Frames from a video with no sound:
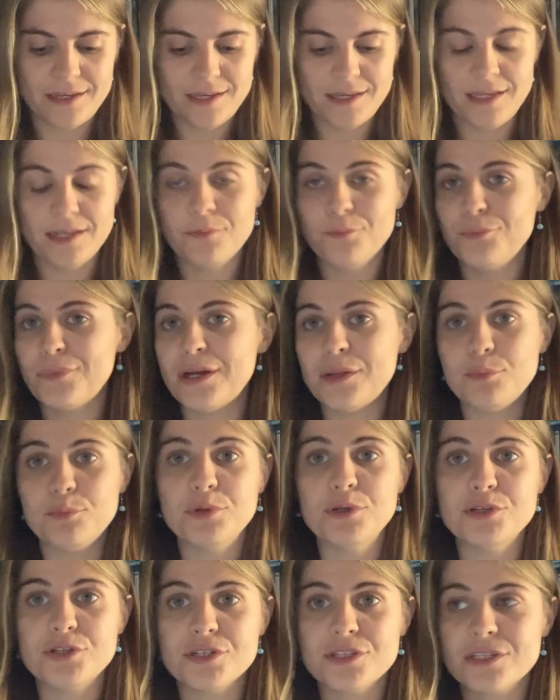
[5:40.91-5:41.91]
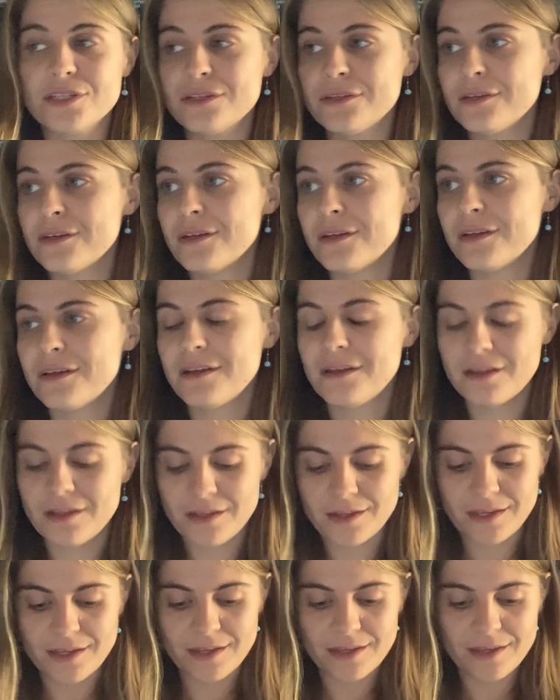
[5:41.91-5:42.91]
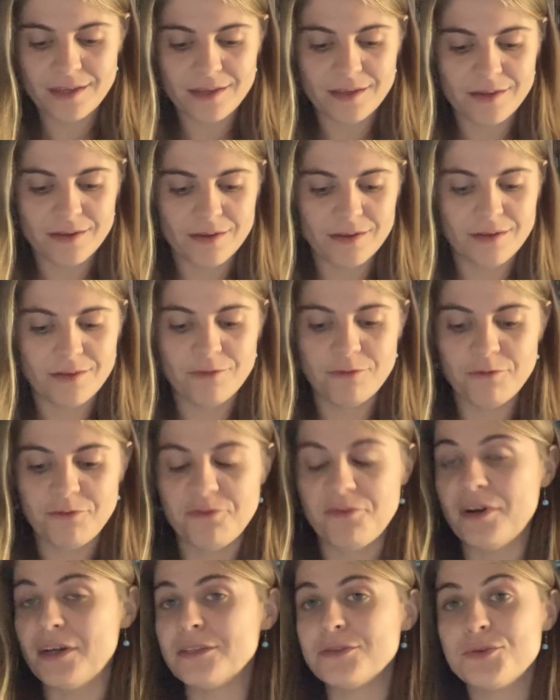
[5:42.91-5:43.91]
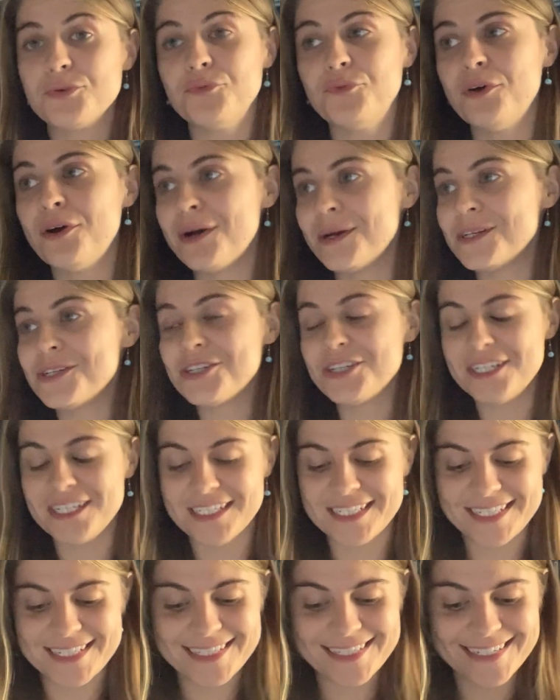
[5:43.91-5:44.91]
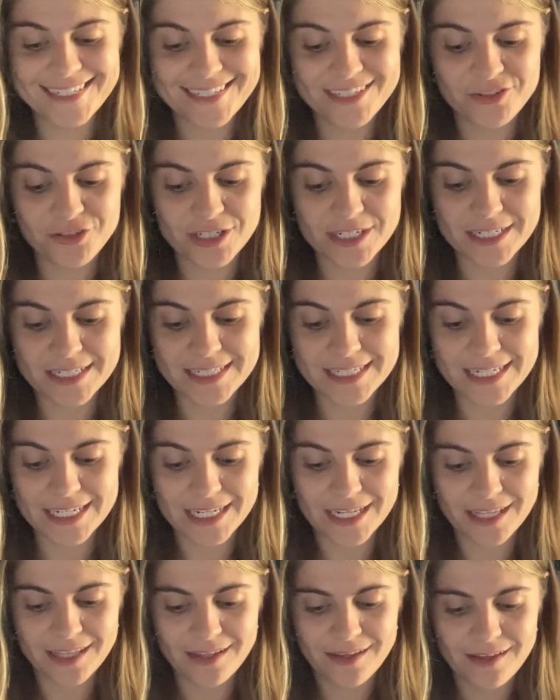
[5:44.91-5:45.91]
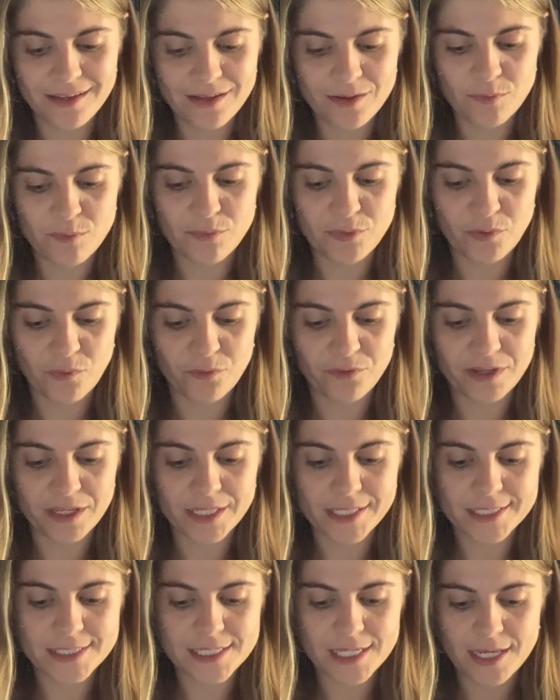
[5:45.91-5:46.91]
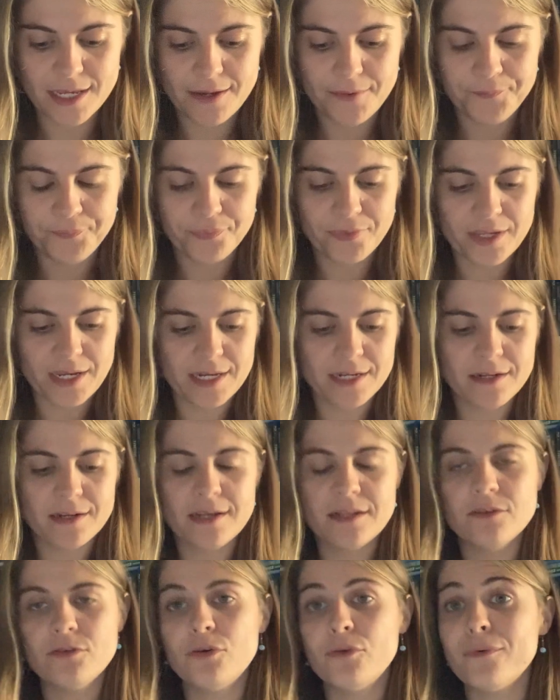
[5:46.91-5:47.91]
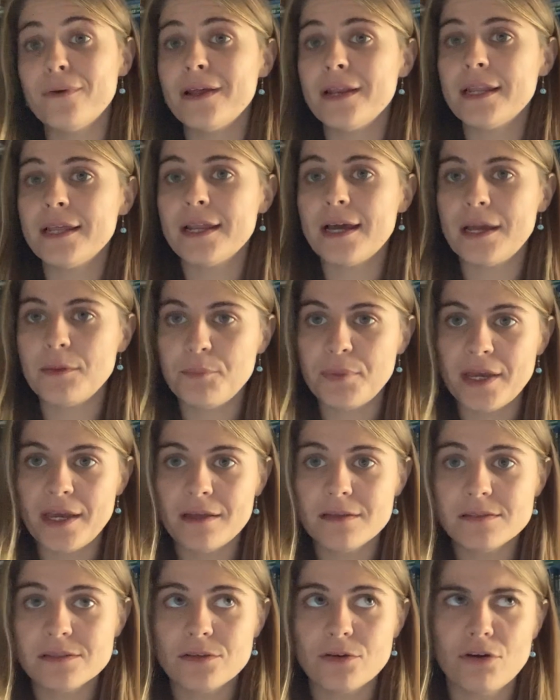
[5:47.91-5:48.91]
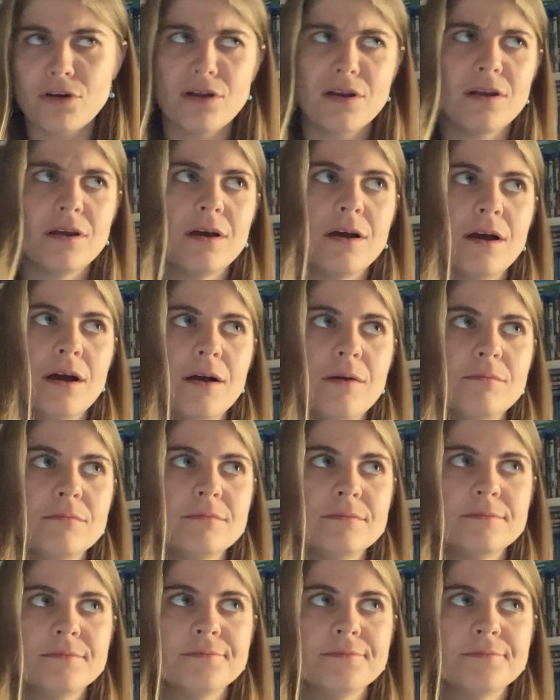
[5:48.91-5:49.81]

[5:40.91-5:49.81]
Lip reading: It might be just fun to watch these cheesy movies. And another one that I passed on